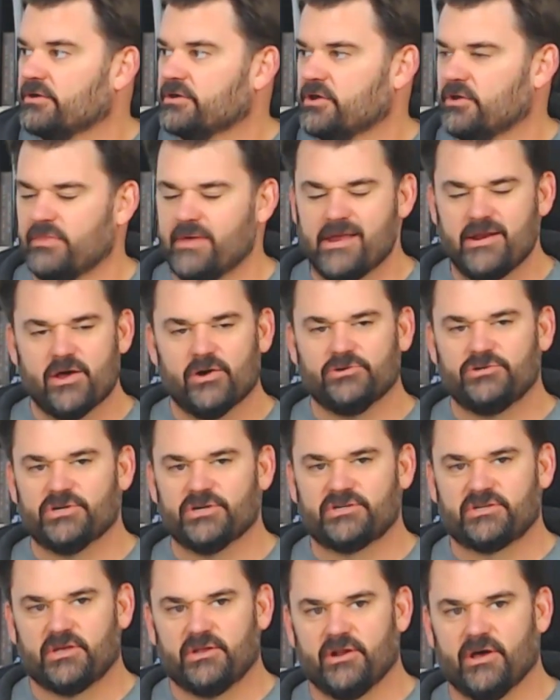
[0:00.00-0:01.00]
You know, they know
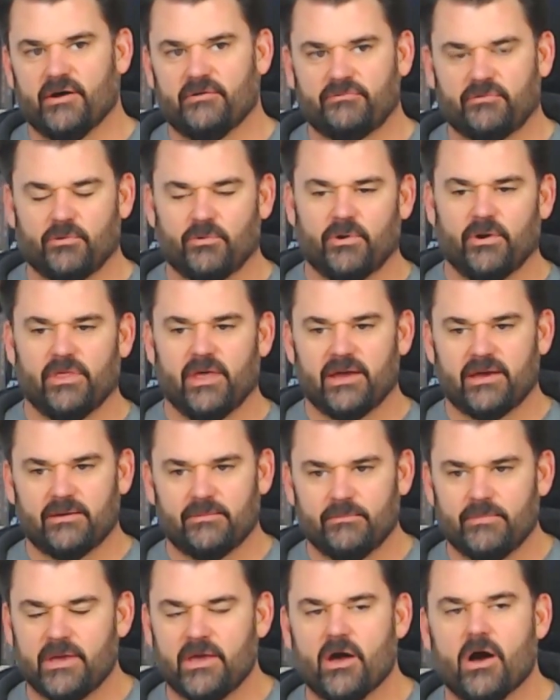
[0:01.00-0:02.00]
just enough to where they
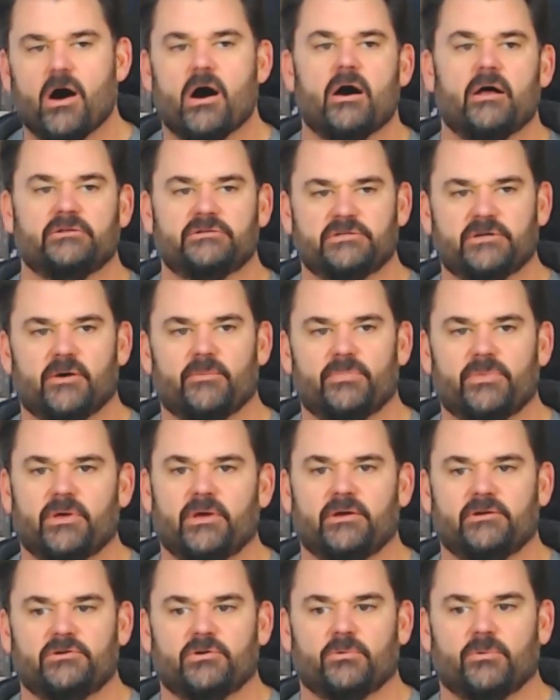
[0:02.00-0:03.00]
can be on
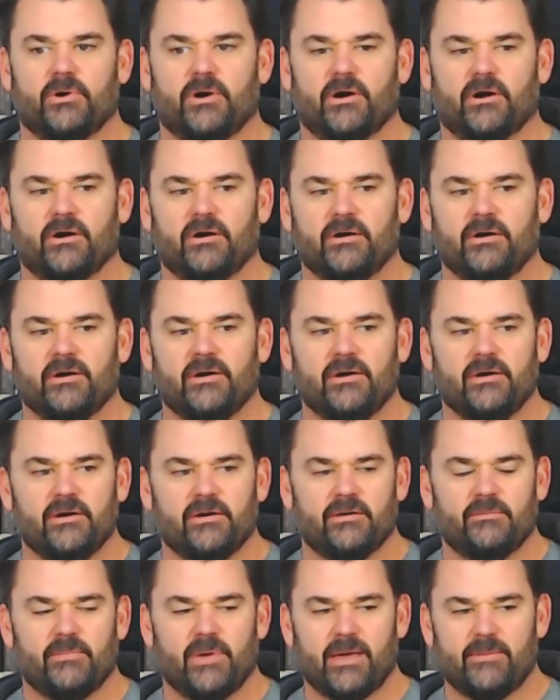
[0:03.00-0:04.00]
something to where
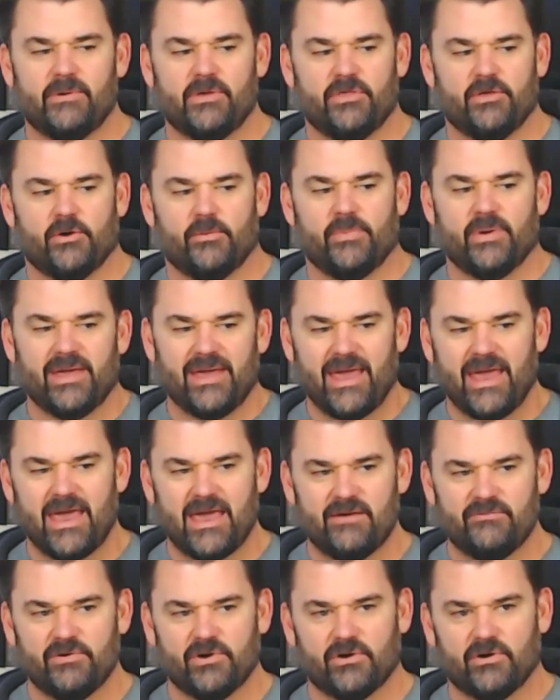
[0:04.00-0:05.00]
maybe their
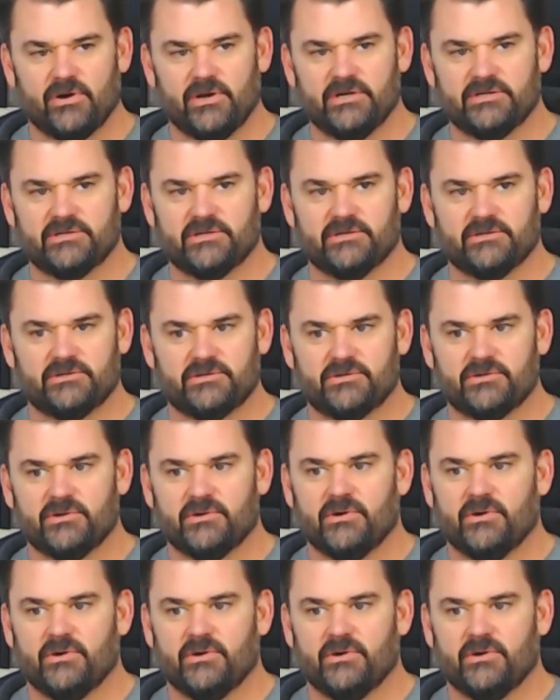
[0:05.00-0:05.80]
behavior isn't